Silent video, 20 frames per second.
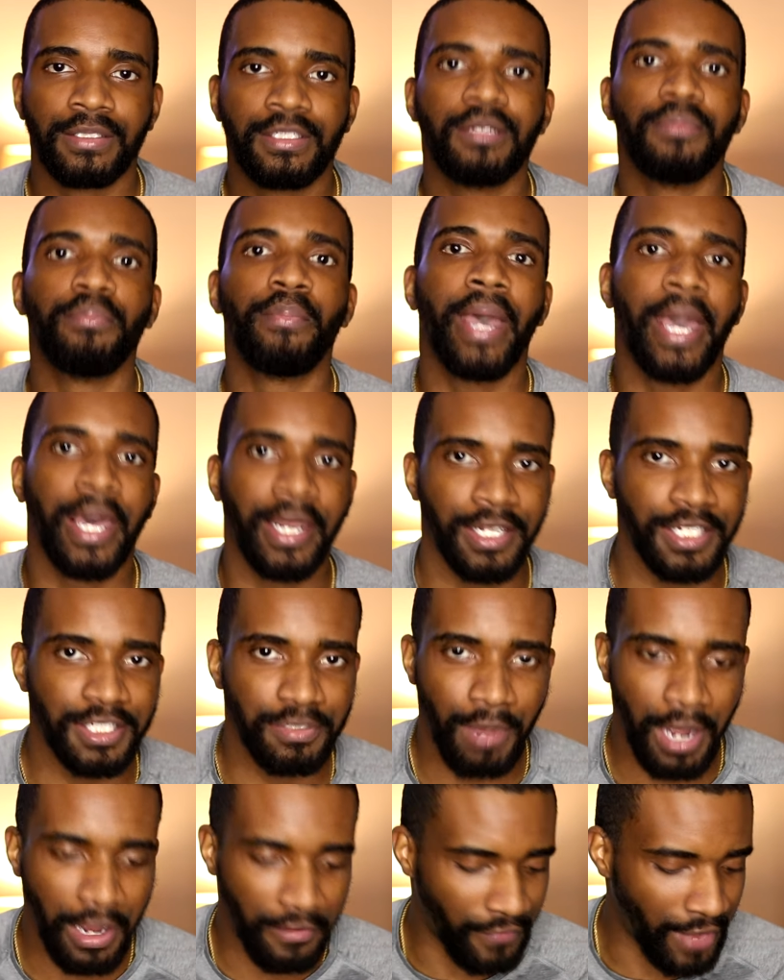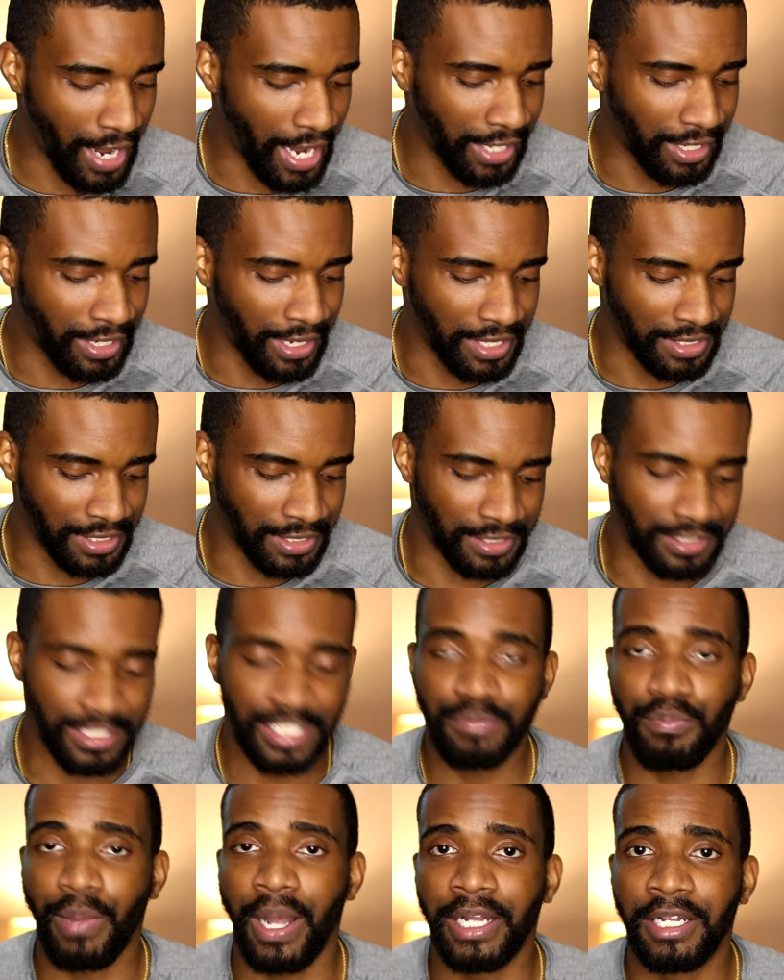to manage my finances finances
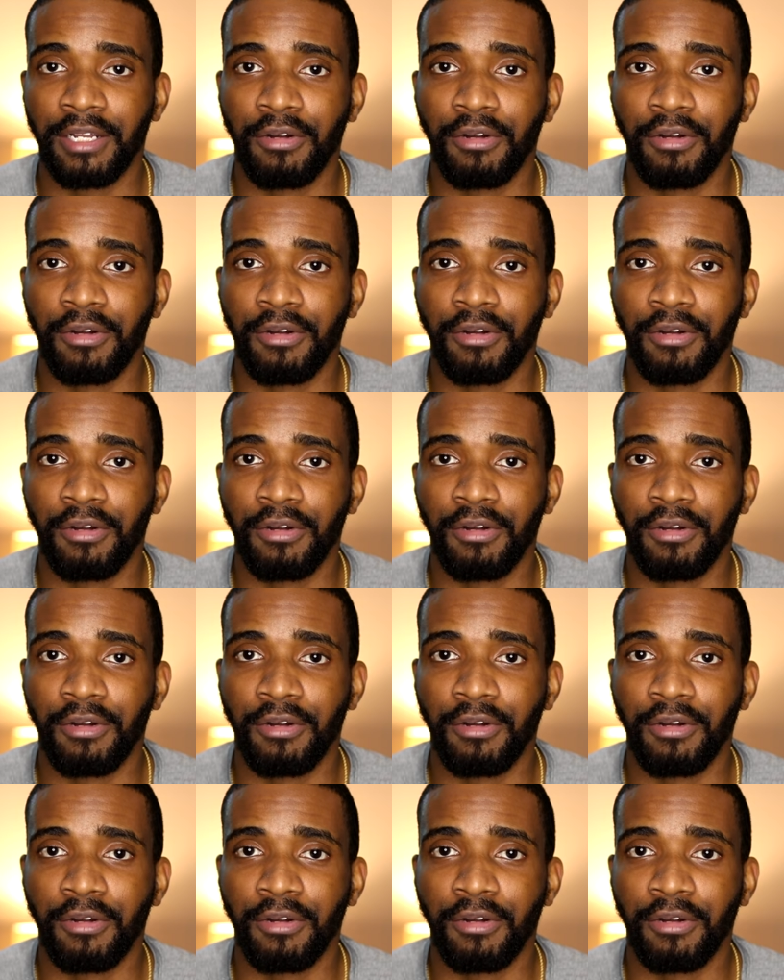just by